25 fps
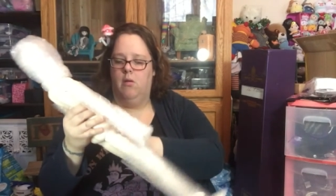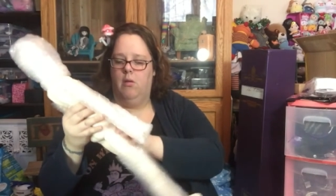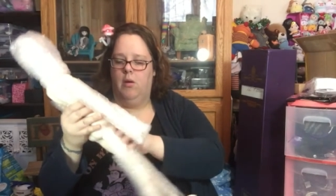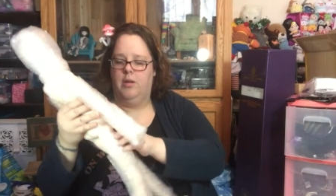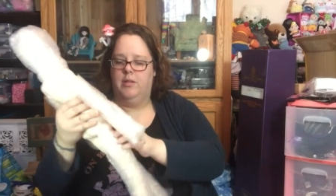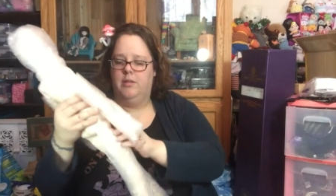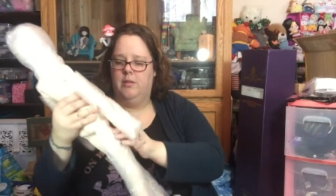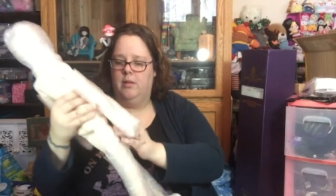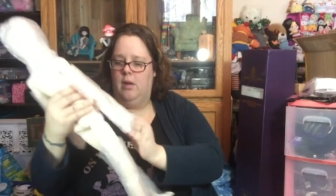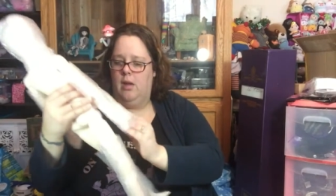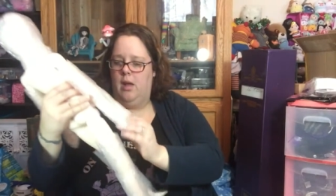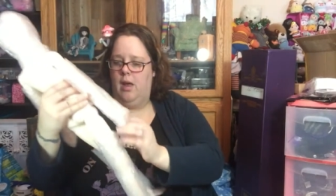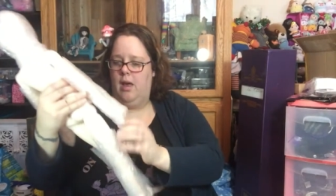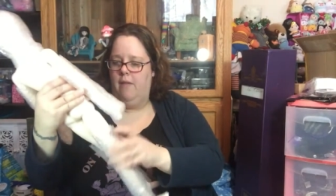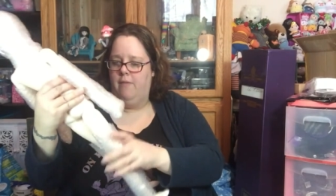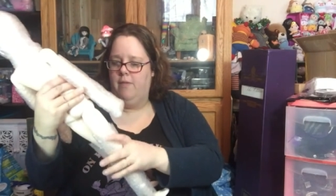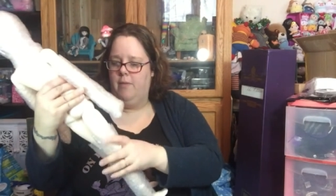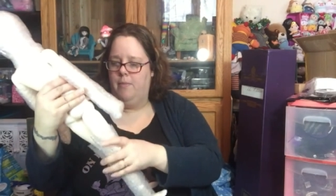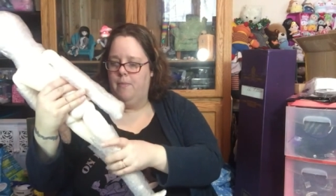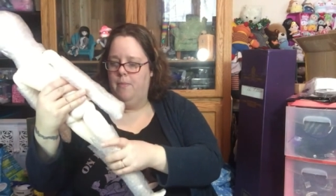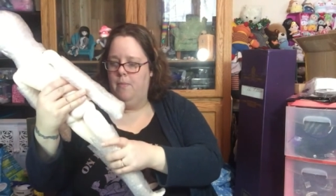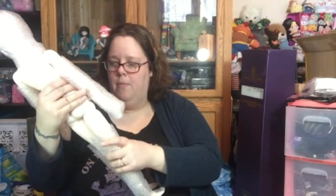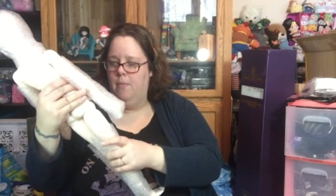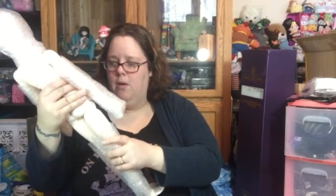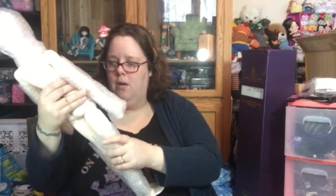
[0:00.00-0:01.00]
Or he's gonna have
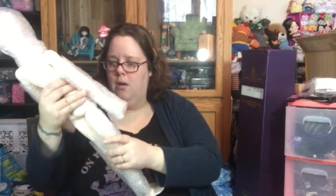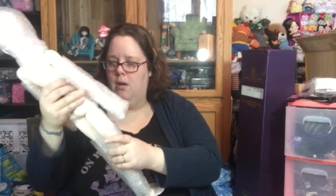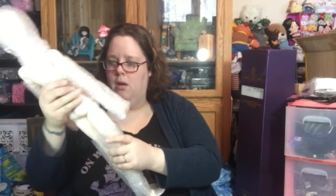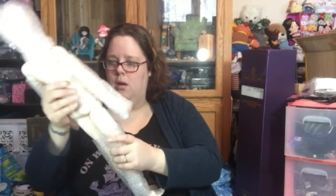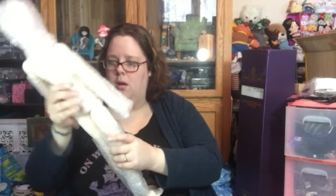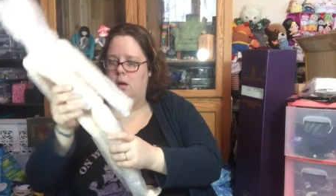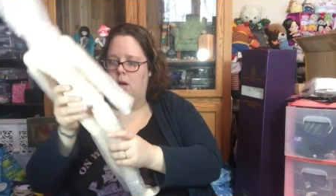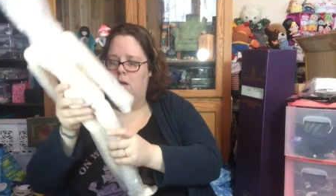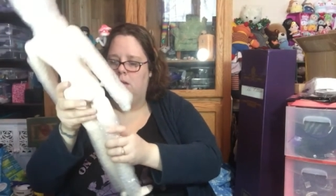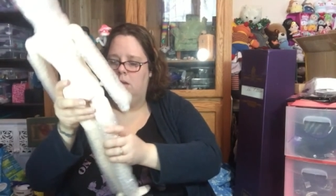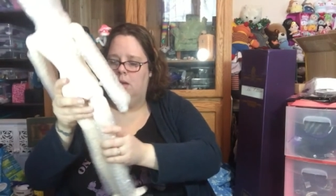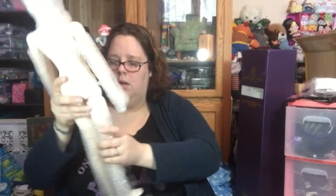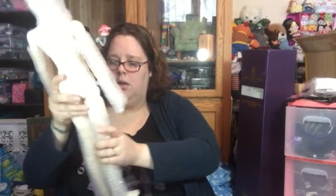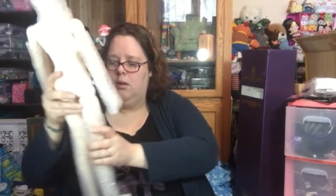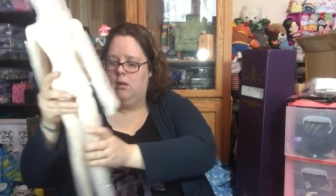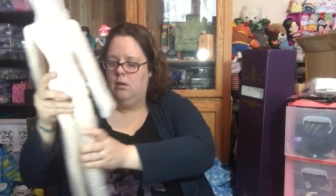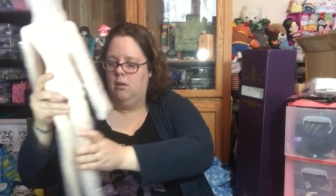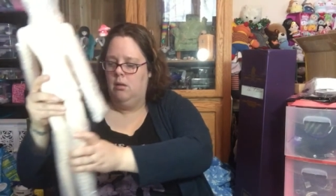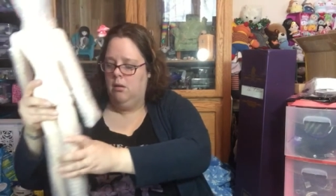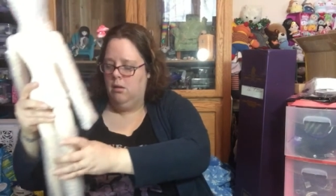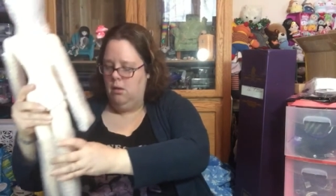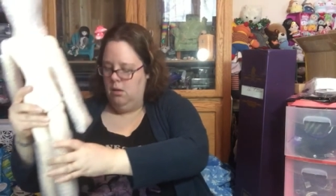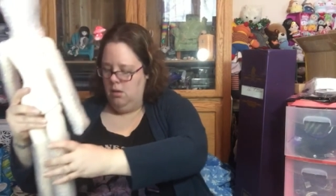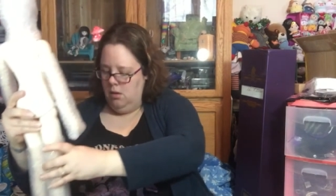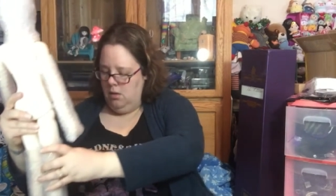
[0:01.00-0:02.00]
a, a
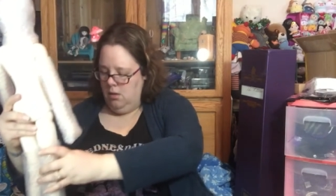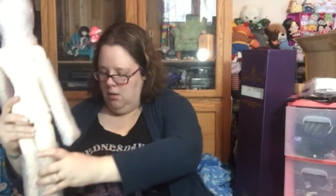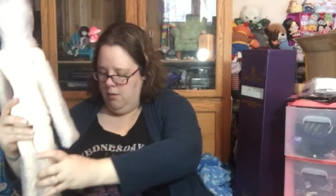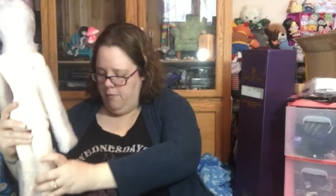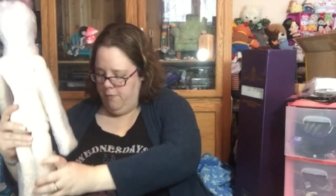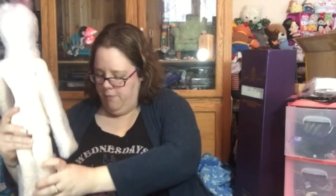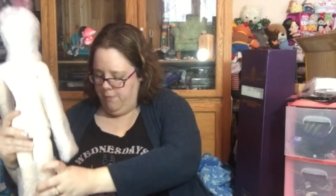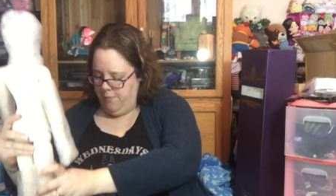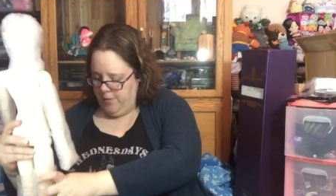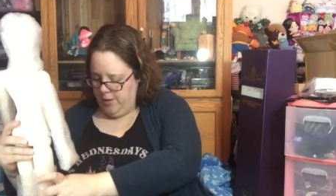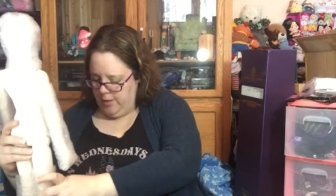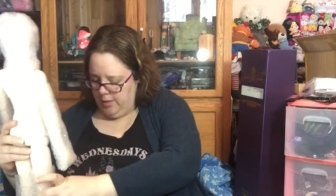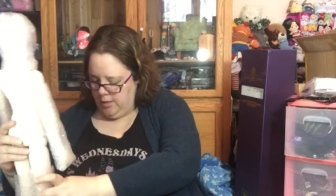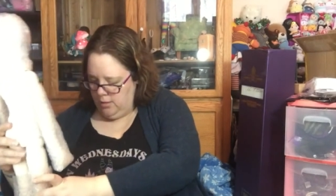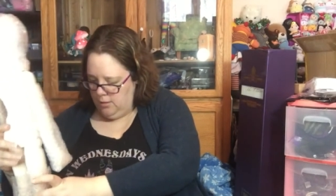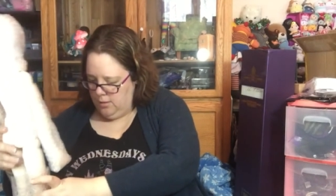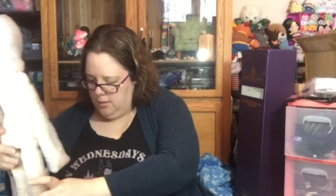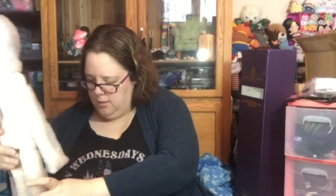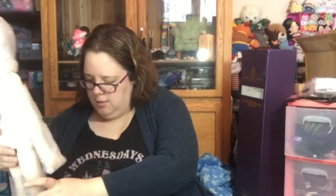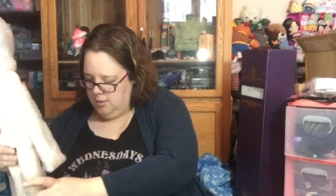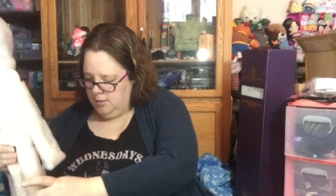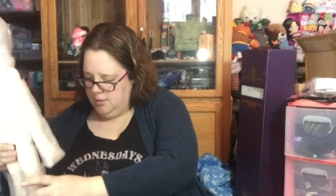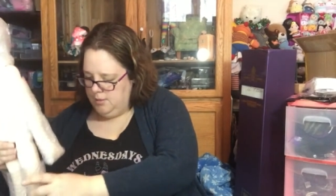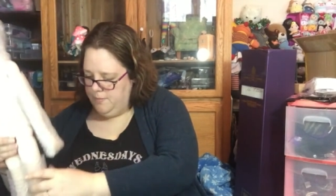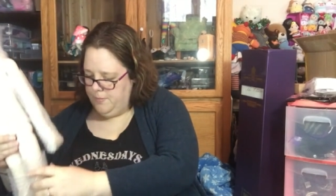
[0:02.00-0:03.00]
little freckle
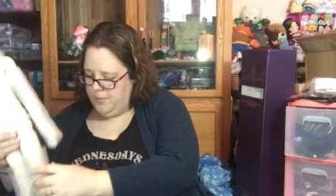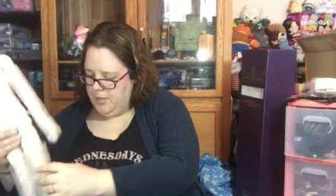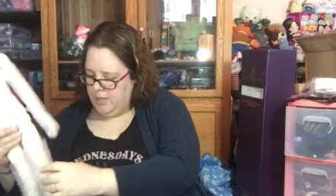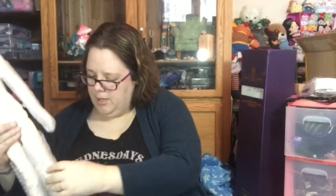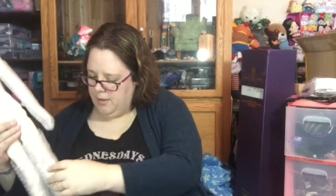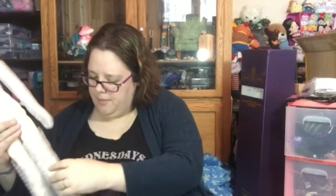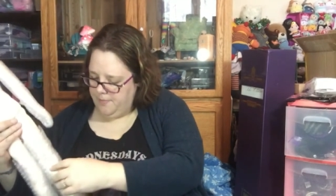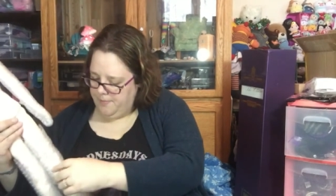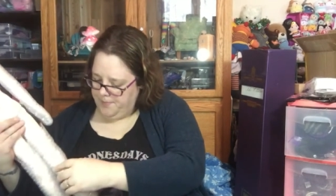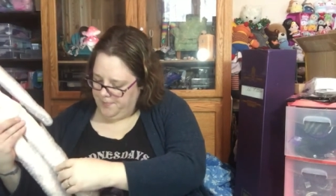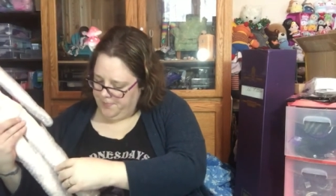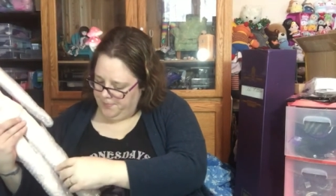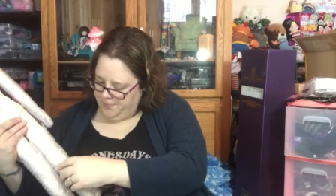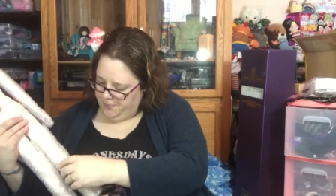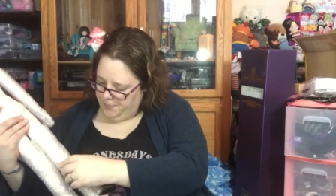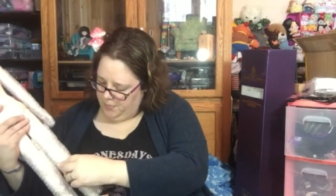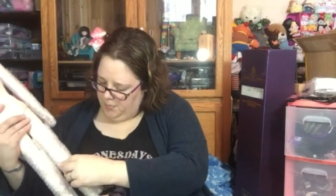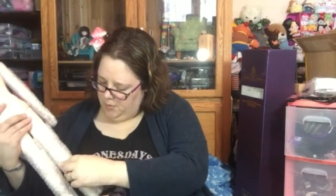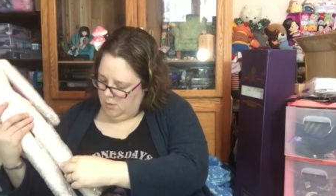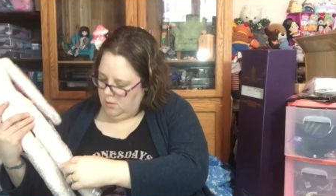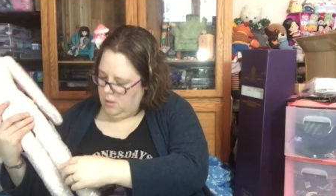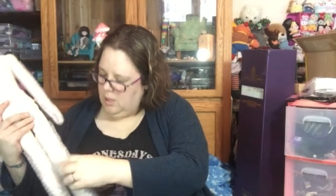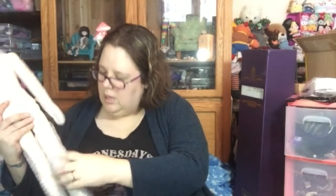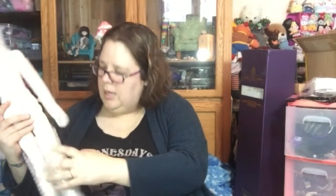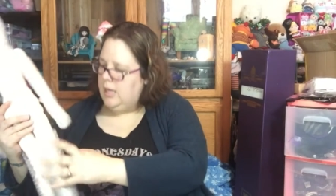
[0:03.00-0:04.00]
on his butt.
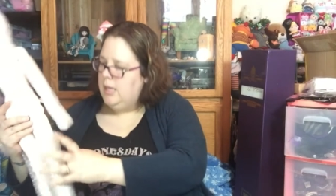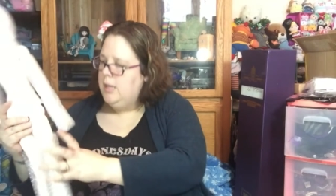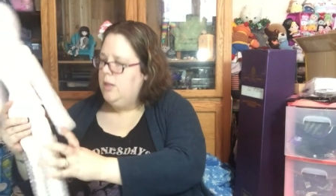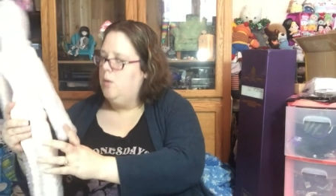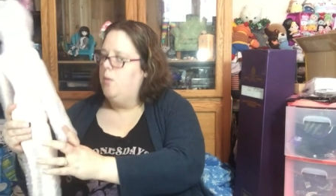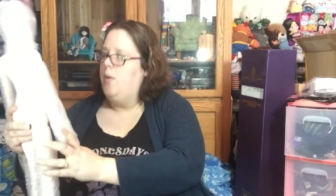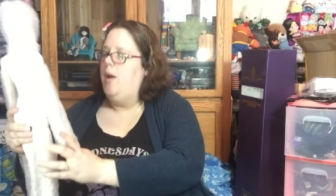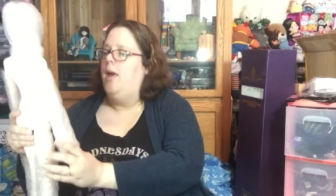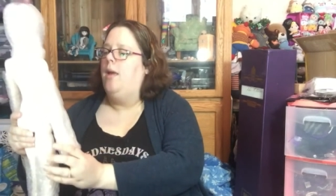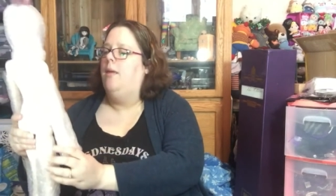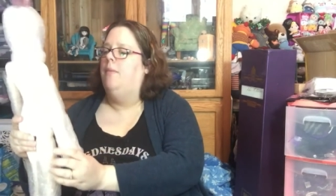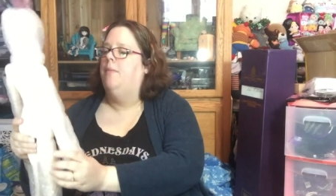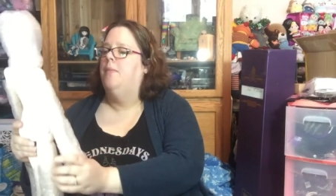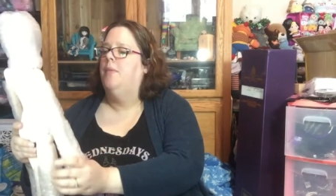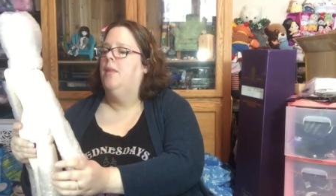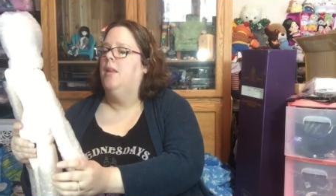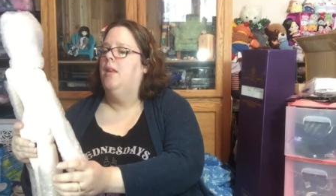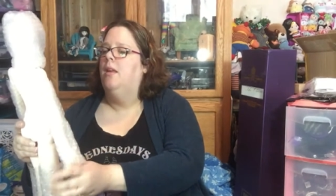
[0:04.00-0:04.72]
Either way.